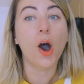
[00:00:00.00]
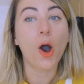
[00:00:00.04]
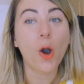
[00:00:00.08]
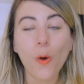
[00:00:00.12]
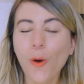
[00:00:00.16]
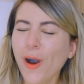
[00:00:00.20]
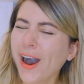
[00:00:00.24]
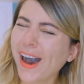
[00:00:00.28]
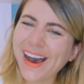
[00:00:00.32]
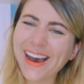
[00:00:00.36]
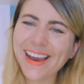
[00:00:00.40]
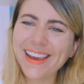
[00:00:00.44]

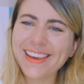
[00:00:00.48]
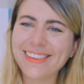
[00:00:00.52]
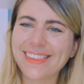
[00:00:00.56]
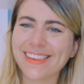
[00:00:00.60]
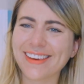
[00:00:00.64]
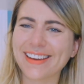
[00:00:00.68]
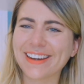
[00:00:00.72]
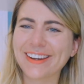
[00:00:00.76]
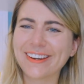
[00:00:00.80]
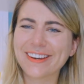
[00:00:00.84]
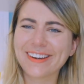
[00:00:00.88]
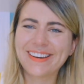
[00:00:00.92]
Oh, hi
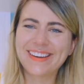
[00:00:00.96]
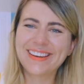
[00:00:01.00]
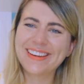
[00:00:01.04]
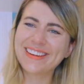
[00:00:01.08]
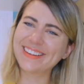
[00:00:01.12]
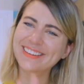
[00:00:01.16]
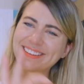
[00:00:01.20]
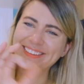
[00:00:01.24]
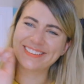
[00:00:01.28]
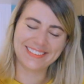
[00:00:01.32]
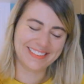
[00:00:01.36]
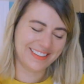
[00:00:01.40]
there!
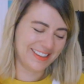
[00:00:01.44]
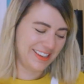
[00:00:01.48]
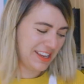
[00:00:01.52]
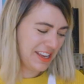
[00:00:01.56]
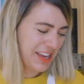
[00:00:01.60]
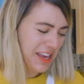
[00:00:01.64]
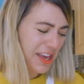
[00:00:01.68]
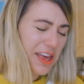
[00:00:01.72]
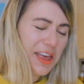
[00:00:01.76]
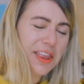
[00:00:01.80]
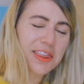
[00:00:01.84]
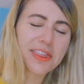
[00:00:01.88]

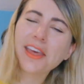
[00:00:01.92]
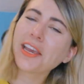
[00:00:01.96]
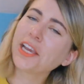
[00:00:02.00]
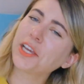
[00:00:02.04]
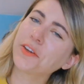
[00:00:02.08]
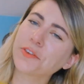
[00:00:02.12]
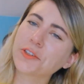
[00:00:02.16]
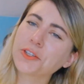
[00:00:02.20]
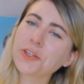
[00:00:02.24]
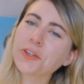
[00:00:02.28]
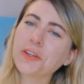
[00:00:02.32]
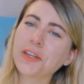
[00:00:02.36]
Thank
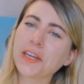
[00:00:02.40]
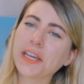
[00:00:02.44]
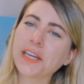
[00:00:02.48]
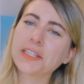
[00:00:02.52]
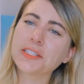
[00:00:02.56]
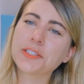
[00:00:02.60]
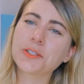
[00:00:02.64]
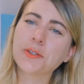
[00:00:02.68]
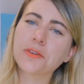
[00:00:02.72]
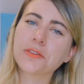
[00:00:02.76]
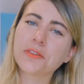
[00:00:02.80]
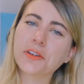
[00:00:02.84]
you for tuning in
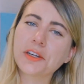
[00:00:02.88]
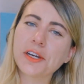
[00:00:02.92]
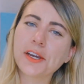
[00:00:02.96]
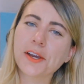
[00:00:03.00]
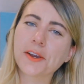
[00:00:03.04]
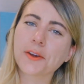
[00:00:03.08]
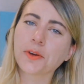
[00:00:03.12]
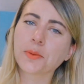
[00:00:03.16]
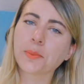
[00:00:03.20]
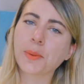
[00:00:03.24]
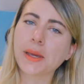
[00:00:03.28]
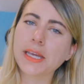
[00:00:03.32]
to a Very
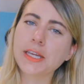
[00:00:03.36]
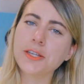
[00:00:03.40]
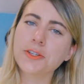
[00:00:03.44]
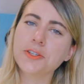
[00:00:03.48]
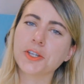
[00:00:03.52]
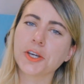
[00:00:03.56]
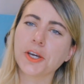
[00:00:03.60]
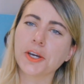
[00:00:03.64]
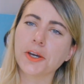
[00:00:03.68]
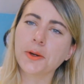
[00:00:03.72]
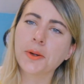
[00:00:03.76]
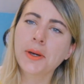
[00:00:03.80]
Awkward Baking
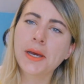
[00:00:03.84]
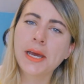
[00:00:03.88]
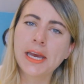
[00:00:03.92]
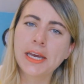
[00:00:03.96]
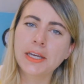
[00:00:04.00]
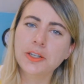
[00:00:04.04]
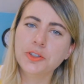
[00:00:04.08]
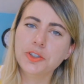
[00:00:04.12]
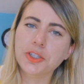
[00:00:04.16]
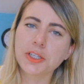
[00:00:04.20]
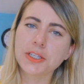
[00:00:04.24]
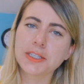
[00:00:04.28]
Show.
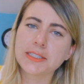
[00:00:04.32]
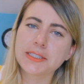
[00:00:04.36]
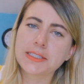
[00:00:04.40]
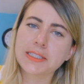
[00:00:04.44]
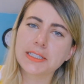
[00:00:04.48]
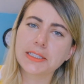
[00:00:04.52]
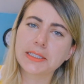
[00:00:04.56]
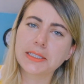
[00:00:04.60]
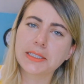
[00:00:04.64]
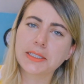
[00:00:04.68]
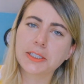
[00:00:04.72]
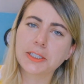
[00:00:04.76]
Just
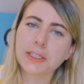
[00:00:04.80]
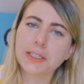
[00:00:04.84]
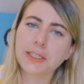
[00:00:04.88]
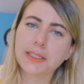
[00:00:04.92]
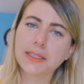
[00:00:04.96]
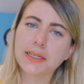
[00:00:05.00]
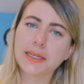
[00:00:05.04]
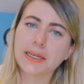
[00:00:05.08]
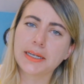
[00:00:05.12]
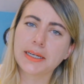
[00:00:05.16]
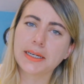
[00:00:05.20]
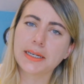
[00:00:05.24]
a little
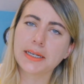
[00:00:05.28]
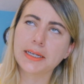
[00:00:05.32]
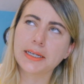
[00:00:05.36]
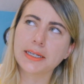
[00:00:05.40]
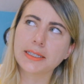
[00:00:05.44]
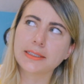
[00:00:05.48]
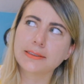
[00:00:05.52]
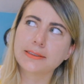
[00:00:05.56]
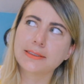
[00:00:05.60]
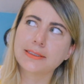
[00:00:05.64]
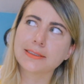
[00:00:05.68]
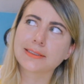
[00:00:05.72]

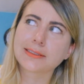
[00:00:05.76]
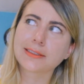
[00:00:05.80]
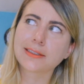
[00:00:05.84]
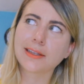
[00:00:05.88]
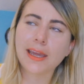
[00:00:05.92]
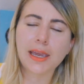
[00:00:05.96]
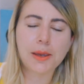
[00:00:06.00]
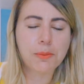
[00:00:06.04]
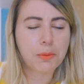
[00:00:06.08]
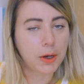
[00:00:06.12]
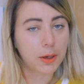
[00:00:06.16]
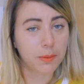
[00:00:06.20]

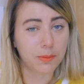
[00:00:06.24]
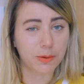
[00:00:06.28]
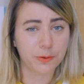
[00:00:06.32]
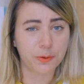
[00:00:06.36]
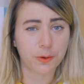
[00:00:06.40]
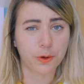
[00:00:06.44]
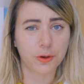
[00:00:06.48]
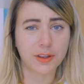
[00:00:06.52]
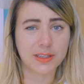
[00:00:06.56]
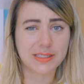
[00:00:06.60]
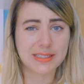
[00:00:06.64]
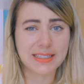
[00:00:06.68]
disclaimer
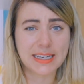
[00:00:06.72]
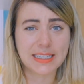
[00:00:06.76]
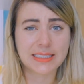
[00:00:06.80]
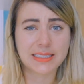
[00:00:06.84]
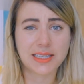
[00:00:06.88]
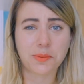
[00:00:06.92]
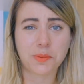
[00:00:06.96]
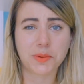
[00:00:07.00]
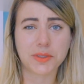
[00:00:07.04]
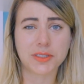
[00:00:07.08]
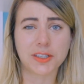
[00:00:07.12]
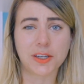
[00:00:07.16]
before this next
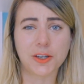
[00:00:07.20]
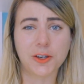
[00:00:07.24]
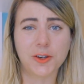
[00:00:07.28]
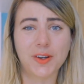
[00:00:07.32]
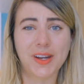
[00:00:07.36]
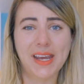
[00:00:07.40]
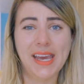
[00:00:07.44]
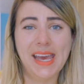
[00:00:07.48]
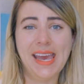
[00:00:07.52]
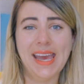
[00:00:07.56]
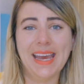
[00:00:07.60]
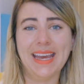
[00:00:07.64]
episode
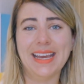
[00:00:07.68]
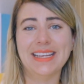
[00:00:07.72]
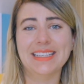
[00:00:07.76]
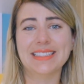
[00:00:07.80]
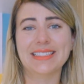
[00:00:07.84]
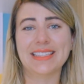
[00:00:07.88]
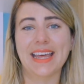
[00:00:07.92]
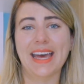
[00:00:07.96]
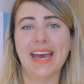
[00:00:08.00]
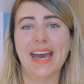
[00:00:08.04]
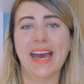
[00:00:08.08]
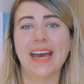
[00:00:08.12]
is
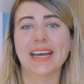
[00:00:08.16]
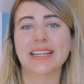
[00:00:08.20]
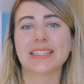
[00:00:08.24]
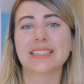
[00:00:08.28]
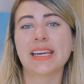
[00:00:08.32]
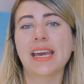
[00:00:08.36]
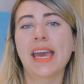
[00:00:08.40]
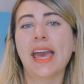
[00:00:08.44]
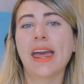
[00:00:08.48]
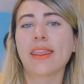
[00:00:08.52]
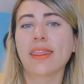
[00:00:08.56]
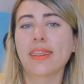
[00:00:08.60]
that
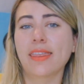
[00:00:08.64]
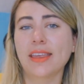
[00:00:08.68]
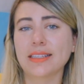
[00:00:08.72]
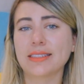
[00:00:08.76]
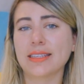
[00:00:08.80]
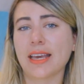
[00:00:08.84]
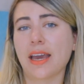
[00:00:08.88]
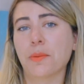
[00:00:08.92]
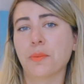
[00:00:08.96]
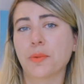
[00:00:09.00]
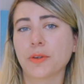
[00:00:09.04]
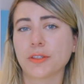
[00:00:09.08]
this
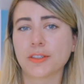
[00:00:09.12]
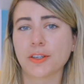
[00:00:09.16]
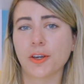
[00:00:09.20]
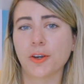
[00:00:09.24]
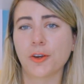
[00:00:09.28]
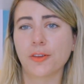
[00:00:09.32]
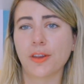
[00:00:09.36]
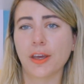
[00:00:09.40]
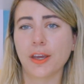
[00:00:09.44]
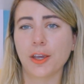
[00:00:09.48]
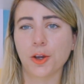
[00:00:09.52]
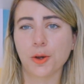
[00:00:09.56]

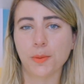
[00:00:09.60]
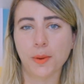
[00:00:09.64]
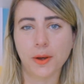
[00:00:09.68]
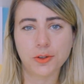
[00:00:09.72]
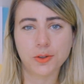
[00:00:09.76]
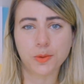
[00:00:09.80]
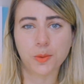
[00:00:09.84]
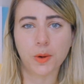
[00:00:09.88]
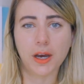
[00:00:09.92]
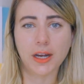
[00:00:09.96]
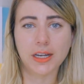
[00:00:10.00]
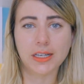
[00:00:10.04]
episode that you're about
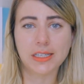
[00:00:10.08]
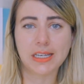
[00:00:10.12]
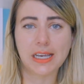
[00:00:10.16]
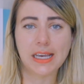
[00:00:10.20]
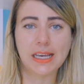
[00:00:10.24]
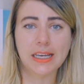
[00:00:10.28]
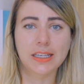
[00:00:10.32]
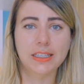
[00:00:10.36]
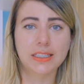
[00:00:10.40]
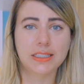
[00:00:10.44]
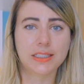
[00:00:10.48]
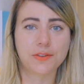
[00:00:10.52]
to watch
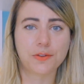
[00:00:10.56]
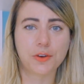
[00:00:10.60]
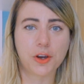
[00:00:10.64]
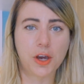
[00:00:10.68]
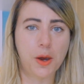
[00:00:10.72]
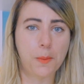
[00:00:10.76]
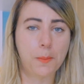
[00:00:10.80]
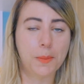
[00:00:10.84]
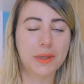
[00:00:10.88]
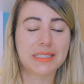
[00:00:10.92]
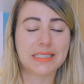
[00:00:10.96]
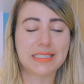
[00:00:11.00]
is
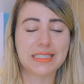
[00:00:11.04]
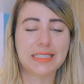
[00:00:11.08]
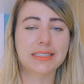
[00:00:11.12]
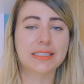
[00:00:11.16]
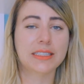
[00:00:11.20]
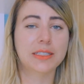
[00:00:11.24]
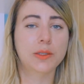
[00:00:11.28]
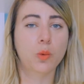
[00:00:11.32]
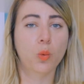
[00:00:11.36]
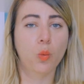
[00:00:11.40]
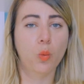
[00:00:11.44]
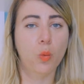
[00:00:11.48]
from
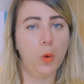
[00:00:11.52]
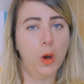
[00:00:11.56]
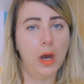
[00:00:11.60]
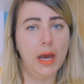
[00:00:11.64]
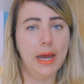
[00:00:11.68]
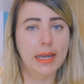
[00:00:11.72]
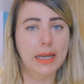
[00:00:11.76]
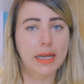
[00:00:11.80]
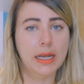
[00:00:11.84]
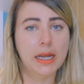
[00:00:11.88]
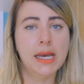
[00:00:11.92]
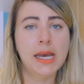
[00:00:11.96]
season
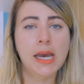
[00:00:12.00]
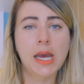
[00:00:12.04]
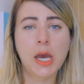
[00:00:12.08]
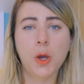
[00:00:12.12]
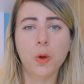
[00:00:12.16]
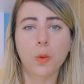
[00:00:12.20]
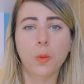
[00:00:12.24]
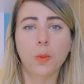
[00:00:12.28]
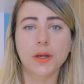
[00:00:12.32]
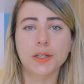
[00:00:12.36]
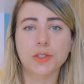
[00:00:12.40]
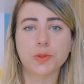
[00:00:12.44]
1,
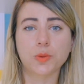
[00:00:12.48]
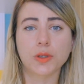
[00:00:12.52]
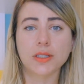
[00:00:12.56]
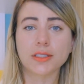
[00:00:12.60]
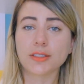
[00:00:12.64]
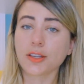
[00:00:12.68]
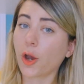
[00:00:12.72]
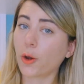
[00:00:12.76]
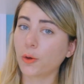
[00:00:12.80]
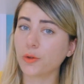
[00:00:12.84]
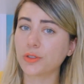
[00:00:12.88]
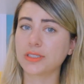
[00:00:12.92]
which
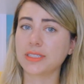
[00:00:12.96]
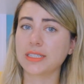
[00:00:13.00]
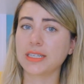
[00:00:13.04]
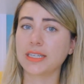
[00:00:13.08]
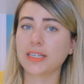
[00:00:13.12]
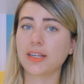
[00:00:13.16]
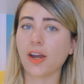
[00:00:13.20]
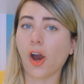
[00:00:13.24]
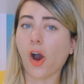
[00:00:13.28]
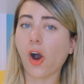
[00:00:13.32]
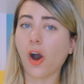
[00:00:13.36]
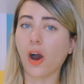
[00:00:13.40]
was
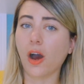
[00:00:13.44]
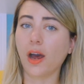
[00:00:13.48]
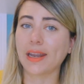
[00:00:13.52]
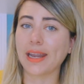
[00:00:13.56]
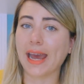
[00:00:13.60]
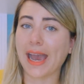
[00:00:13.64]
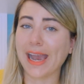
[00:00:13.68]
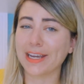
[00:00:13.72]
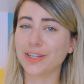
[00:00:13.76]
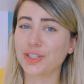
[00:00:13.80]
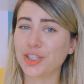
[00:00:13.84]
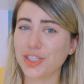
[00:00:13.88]
hosted on
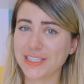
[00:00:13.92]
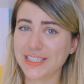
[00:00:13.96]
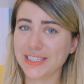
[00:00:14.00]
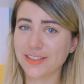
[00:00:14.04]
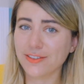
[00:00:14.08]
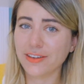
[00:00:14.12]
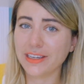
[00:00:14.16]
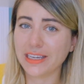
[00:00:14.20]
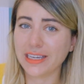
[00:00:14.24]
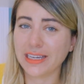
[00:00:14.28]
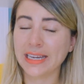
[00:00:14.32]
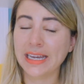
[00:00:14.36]

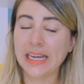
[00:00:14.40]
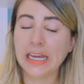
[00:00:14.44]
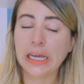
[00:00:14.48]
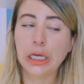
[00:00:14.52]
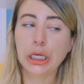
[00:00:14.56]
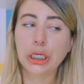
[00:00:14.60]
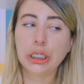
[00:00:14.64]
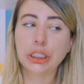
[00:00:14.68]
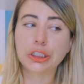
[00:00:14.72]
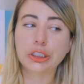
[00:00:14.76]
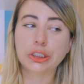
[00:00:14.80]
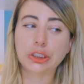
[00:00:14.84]
IGTV.
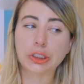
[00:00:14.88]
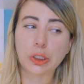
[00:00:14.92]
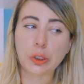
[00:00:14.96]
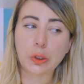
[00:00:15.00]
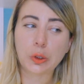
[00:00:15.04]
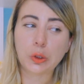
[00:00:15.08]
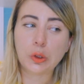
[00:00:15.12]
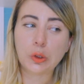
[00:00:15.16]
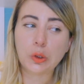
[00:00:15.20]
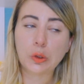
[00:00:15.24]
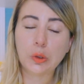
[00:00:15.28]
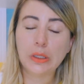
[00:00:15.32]

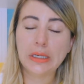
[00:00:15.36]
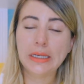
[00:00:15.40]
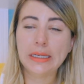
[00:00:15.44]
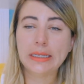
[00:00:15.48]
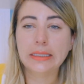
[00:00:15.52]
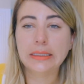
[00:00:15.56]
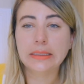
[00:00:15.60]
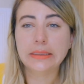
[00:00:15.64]
So